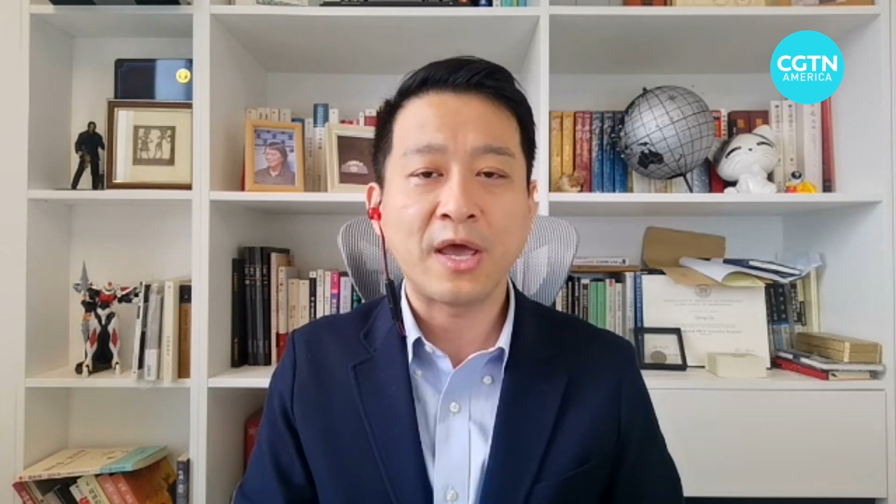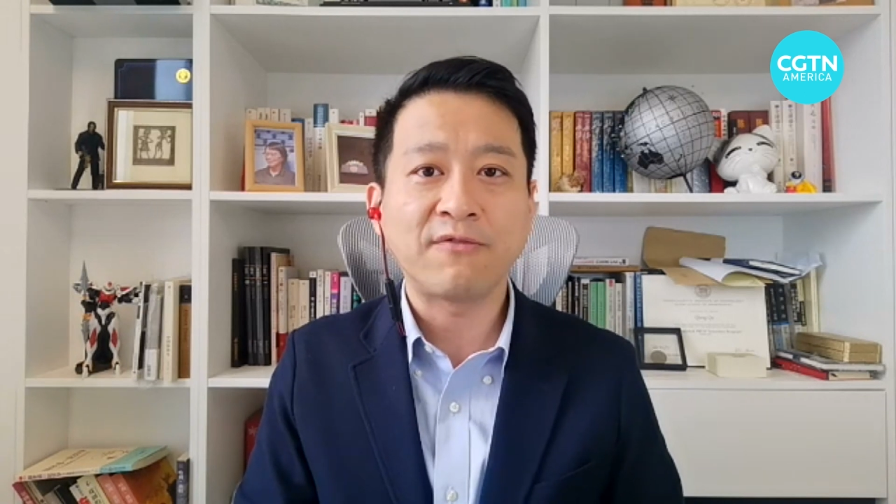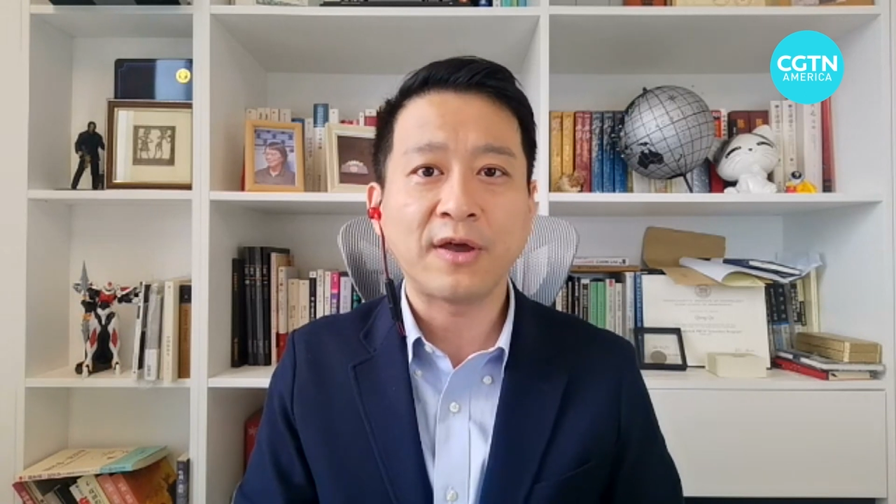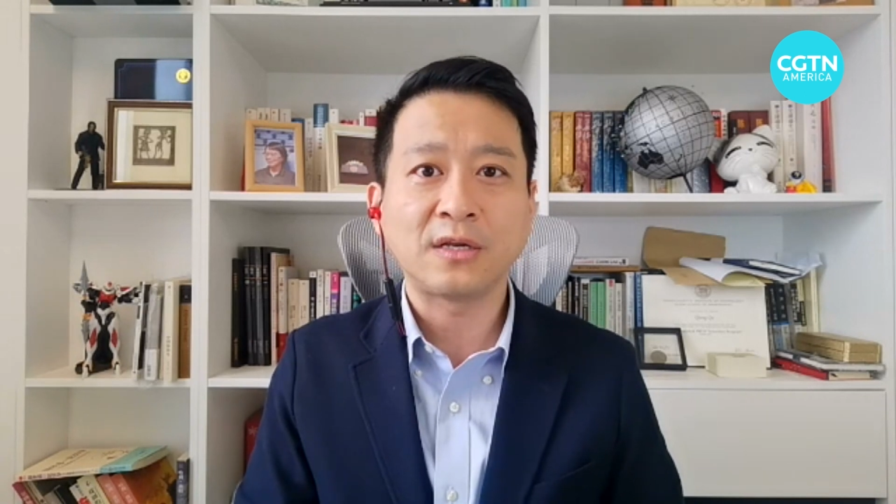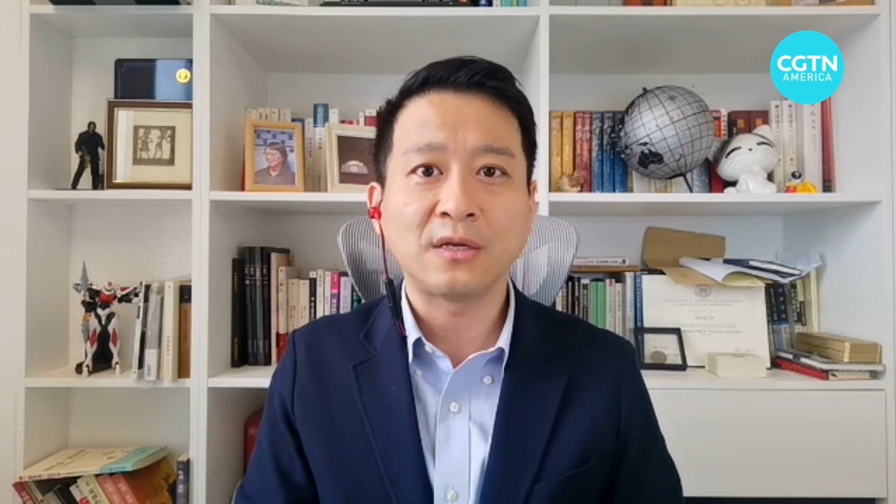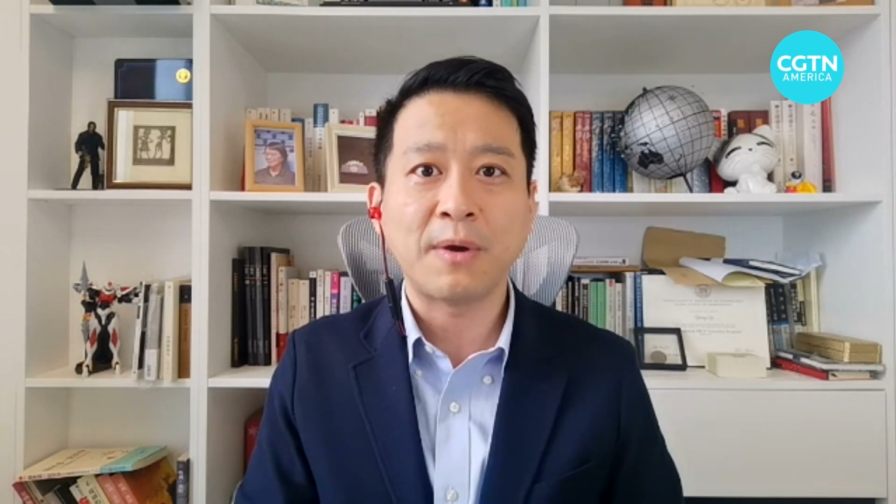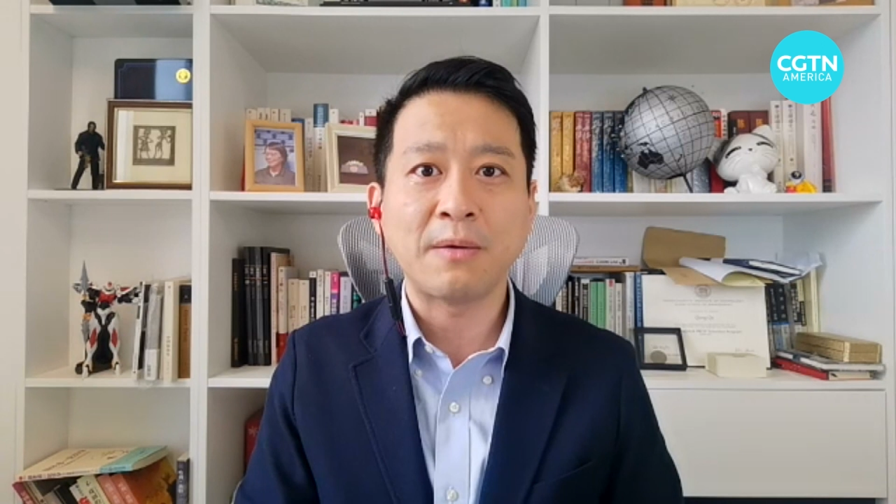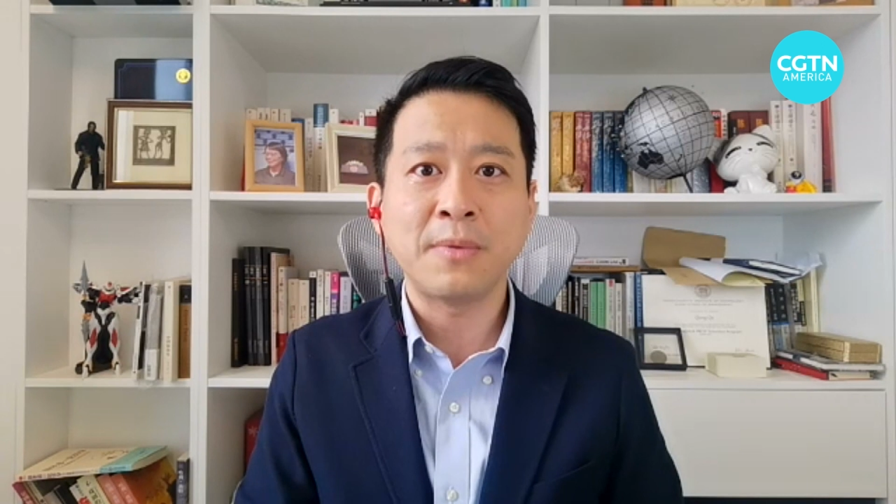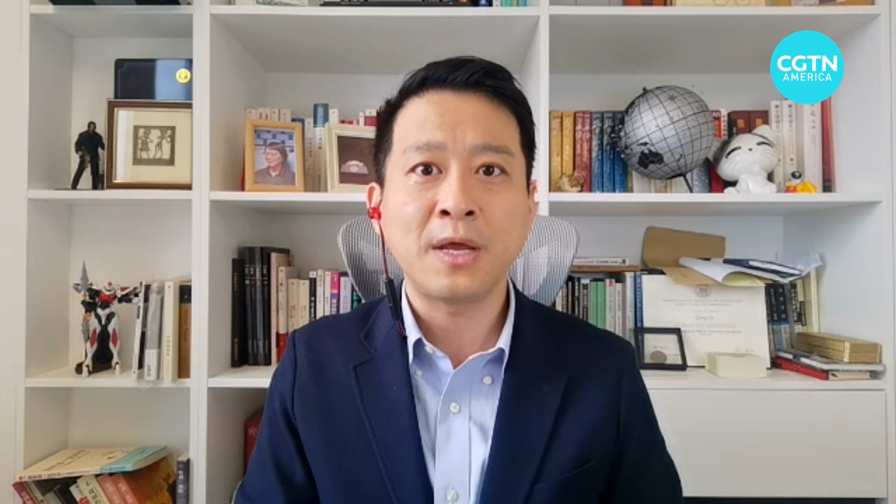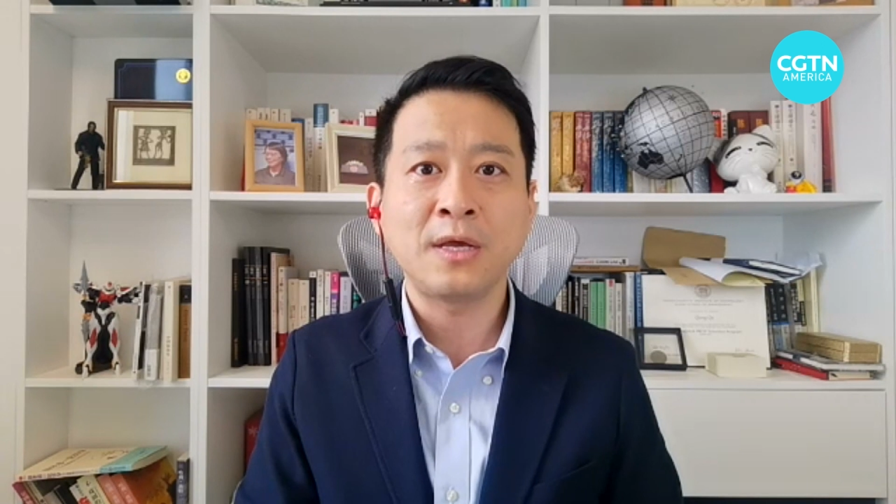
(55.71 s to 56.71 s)
affected by
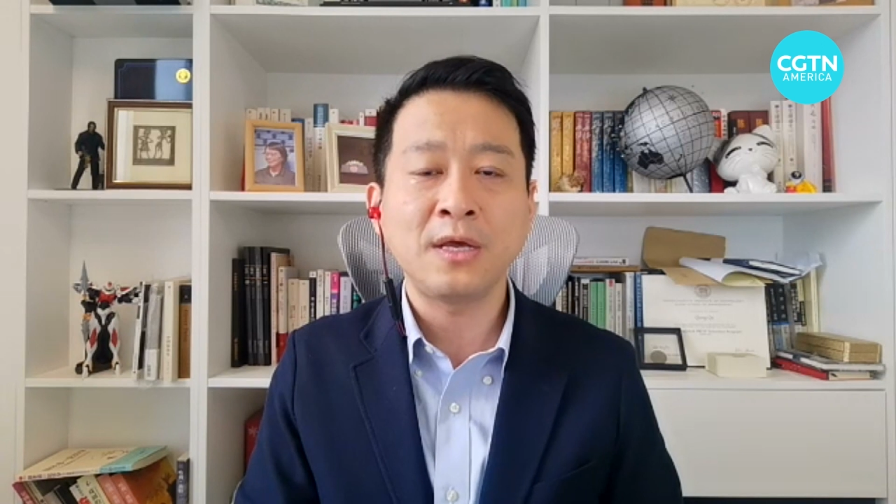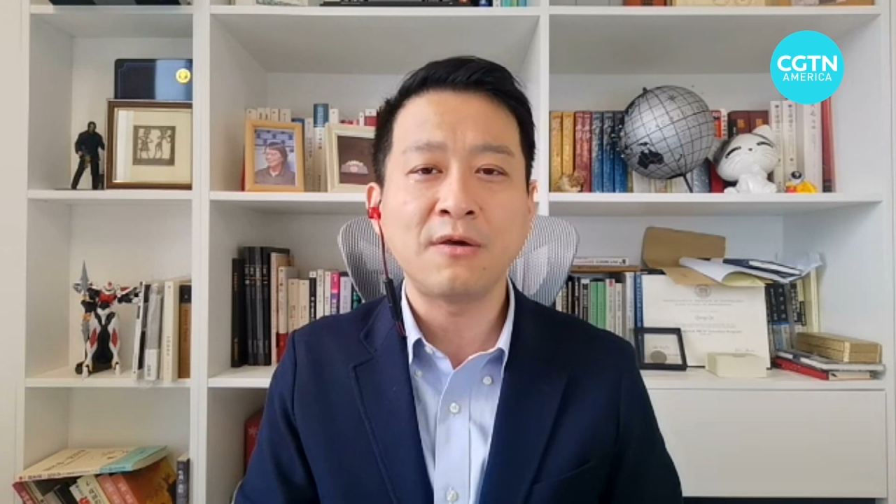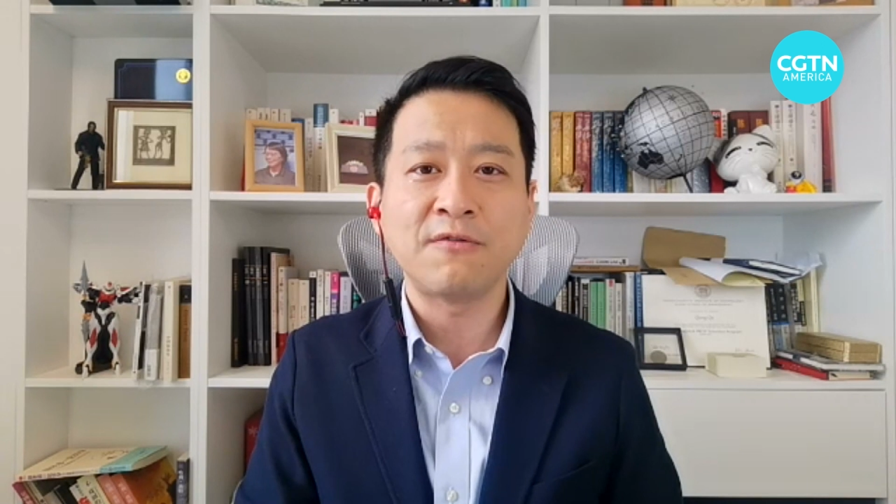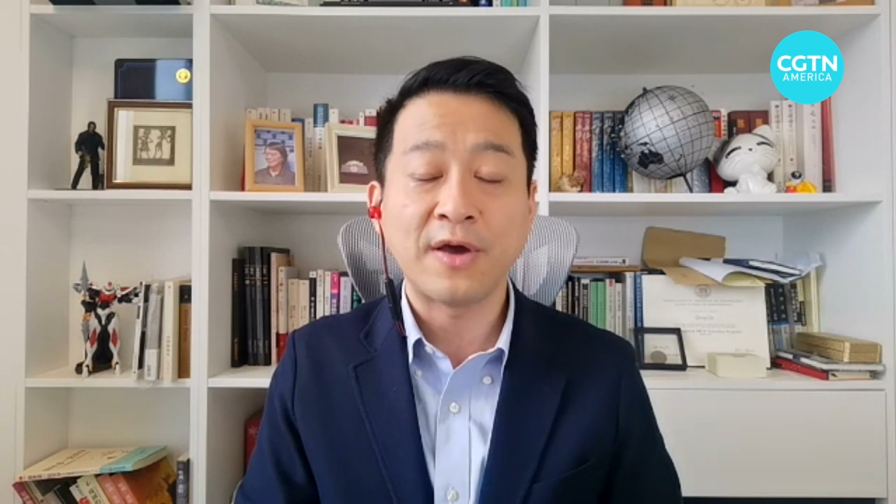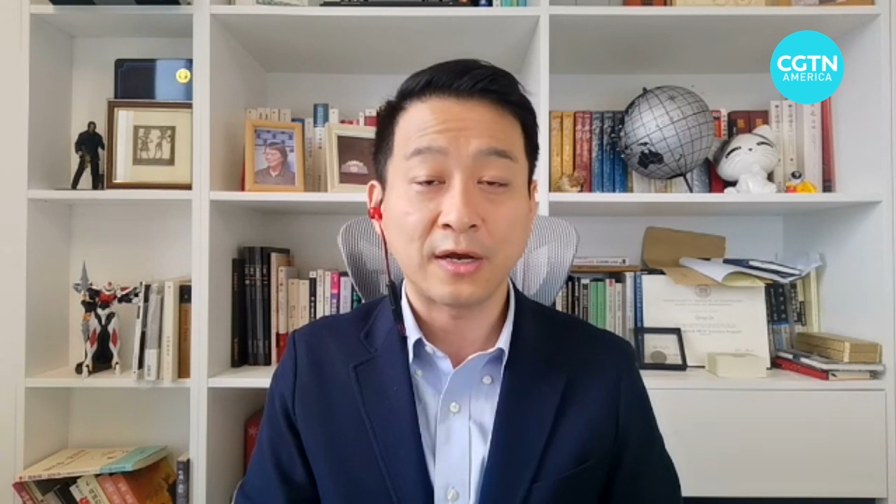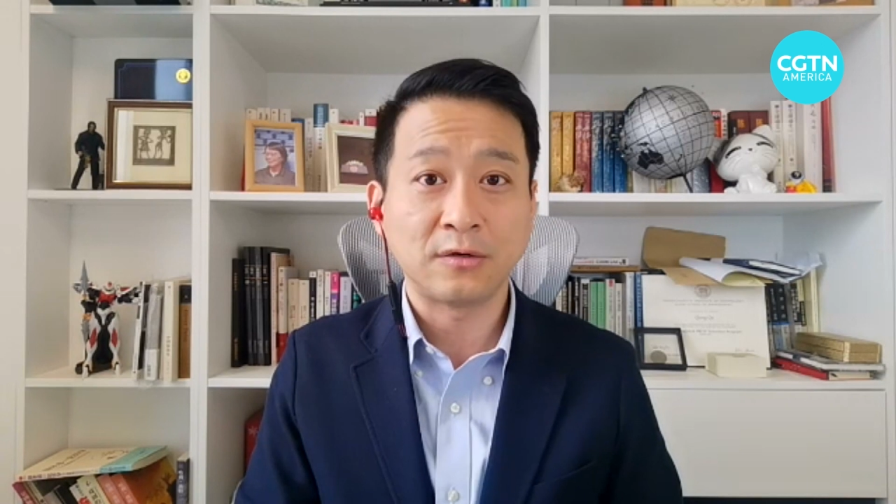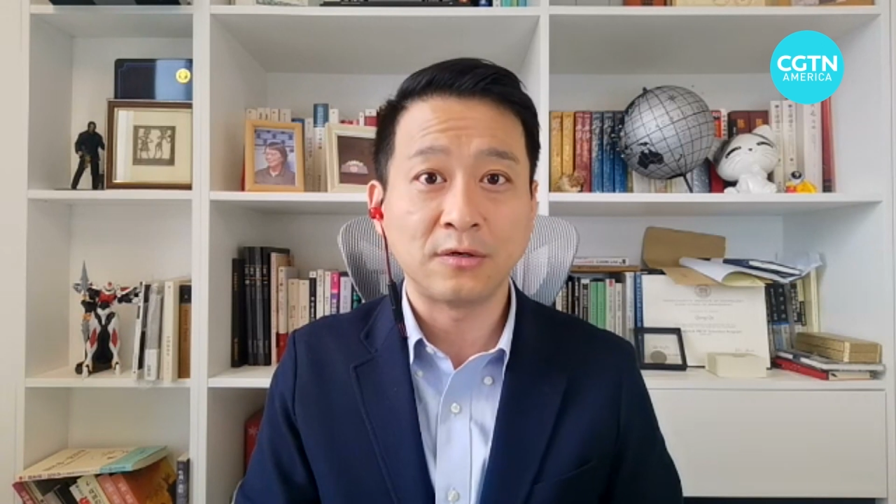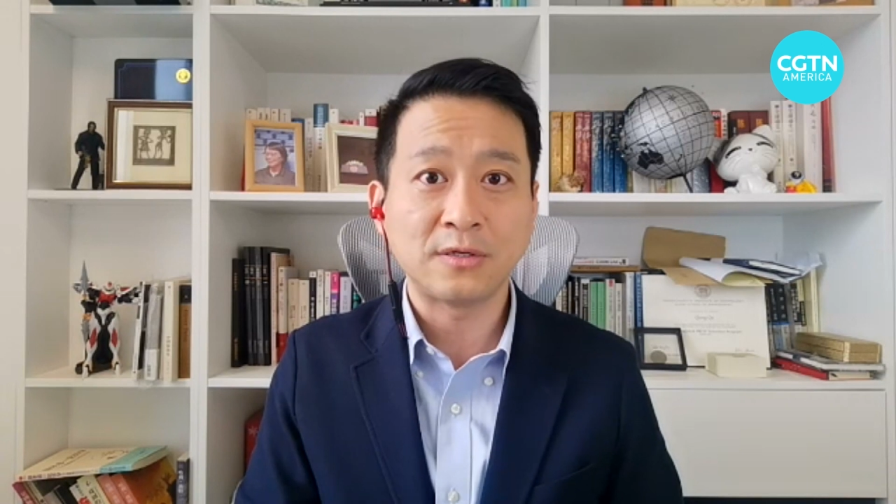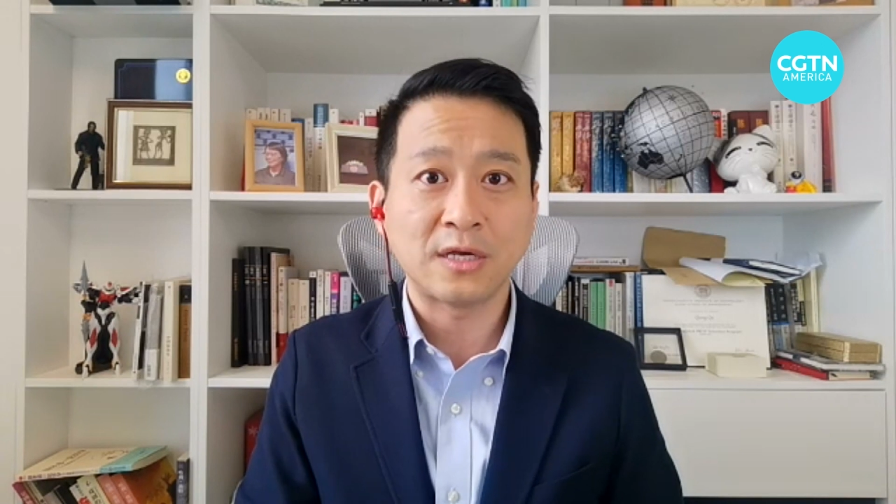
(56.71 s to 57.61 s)
many factors,